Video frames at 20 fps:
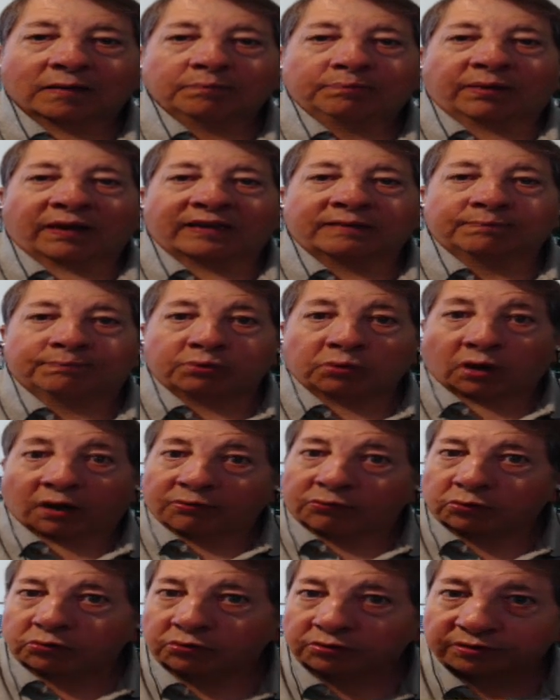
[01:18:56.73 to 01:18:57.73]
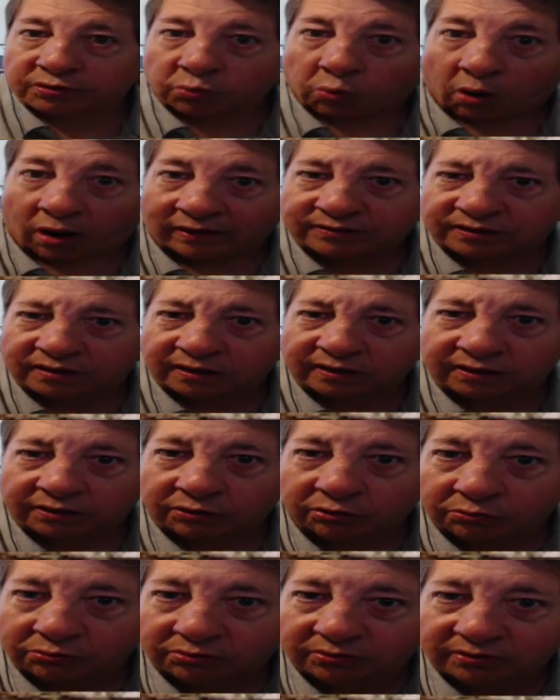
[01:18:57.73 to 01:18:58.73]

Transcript: Big Brother is watching you.